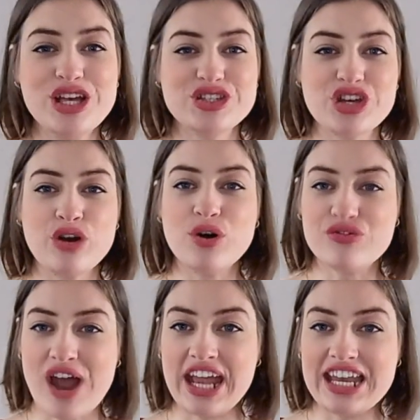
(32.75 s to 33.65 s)
So
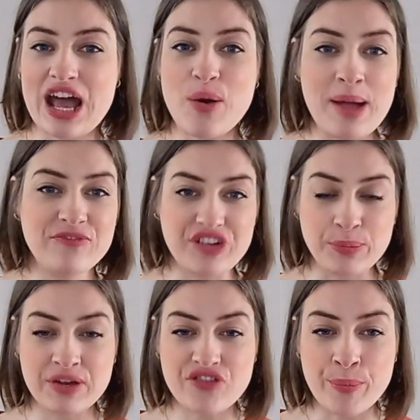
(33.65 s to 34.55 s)
right now I'm filming
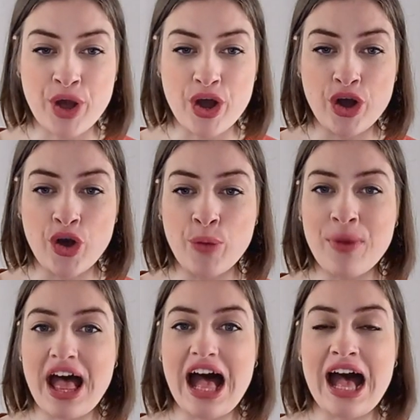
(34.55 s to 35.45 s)
from home,
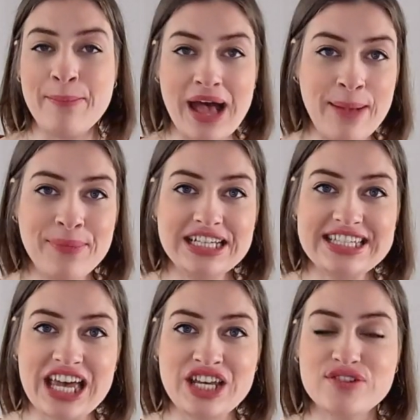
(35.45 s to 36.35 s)
I'm at my
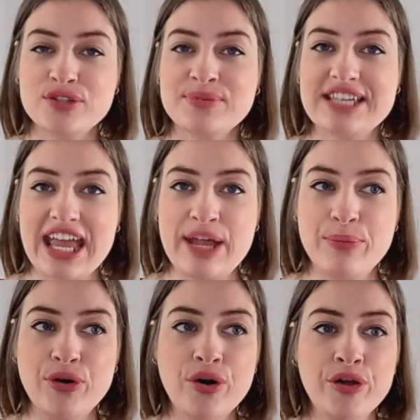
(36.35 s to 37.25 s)
dining room
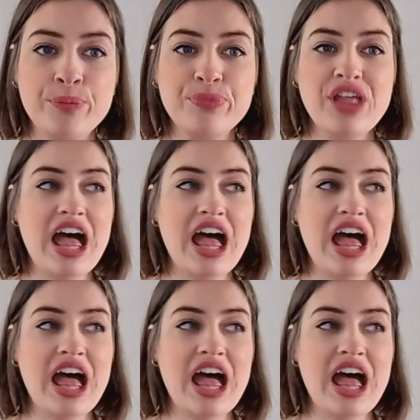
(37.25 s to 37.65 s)
table.